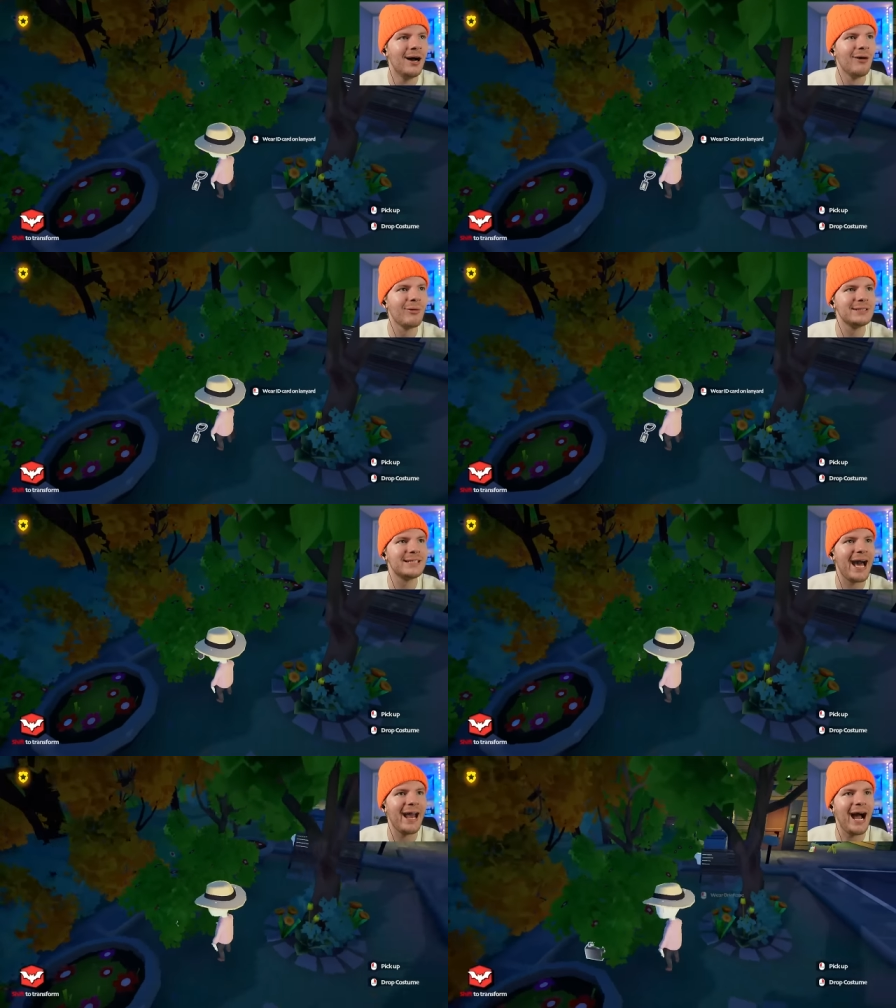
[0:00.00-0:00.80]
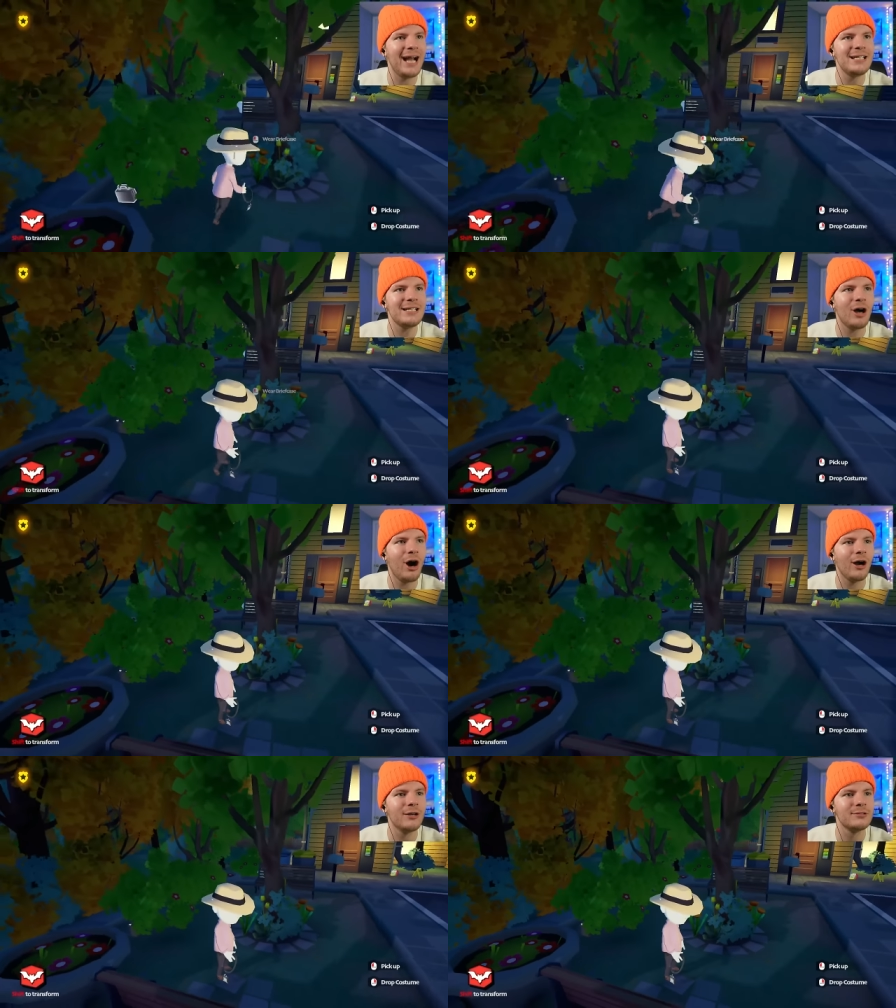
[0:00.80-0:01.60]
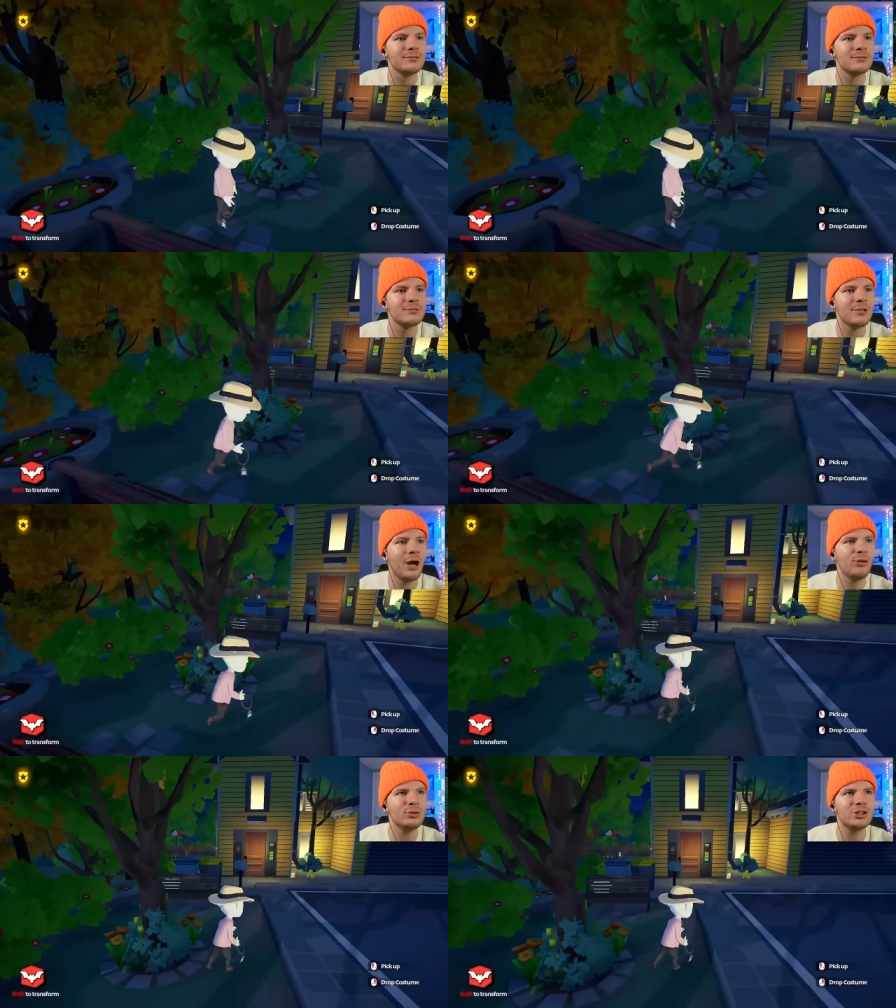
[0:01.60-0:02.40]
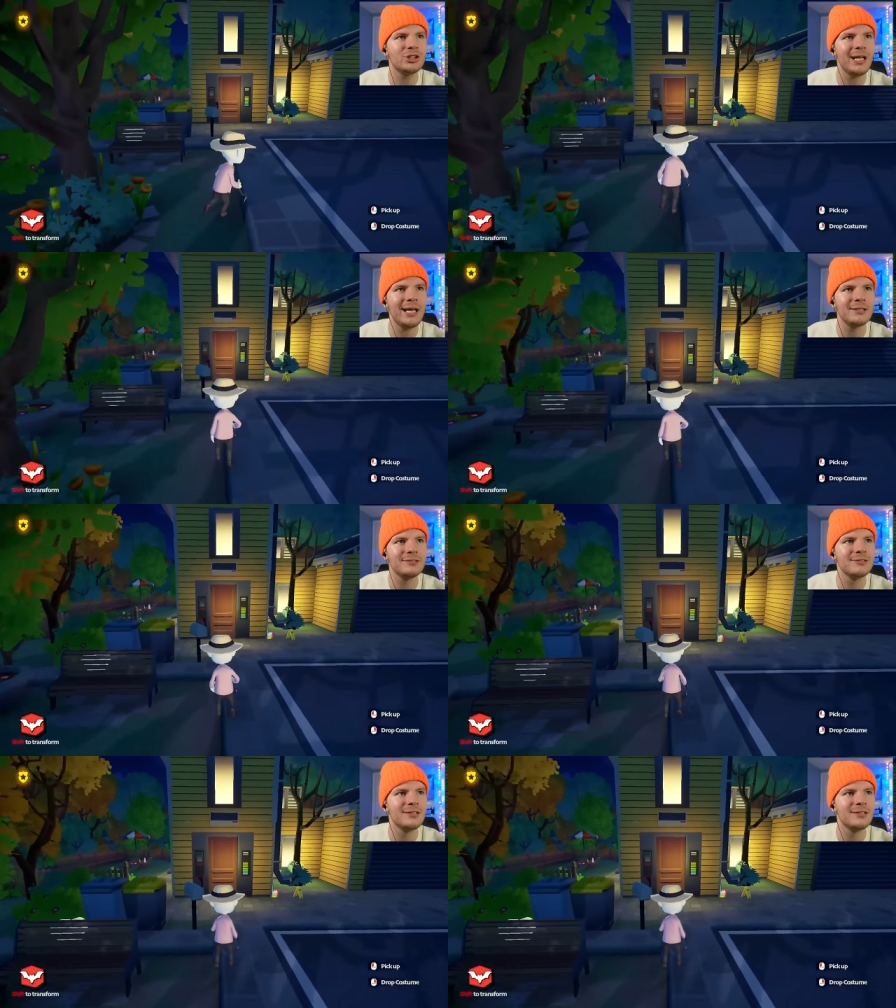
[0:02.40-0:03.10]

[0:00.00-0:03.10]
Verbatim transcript: What is that? I D card. Oh shit.